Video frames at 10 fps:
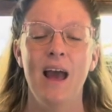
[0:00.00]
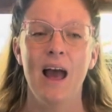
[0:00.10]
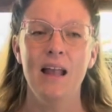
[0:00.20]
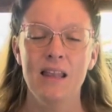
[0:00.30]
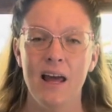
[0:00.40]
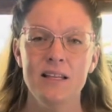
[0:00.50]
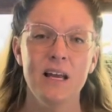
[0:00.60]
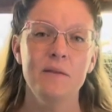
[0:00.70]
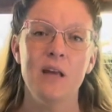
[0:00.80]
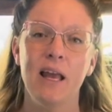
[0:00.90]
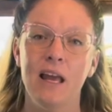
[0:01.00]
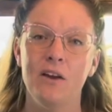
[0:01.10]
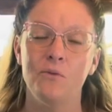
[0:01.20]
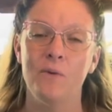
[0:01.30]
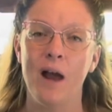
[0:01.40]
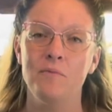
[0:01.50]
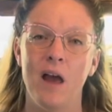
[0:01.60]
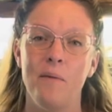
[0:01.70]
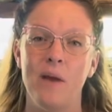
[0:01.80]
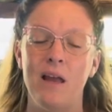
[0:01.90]
A lot of times I get wrapped
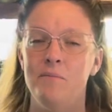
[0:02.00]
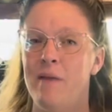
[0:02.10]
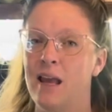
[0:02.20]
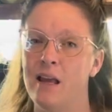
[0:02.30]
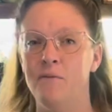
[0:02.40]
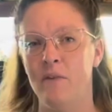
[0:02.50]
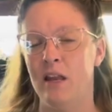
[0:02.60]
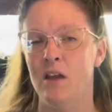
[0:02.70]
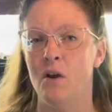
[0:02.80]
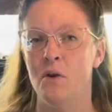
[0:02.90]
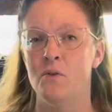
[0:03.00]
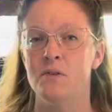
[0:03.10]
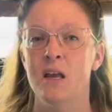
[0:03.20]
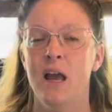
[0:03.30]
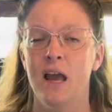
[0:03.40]
up in making videos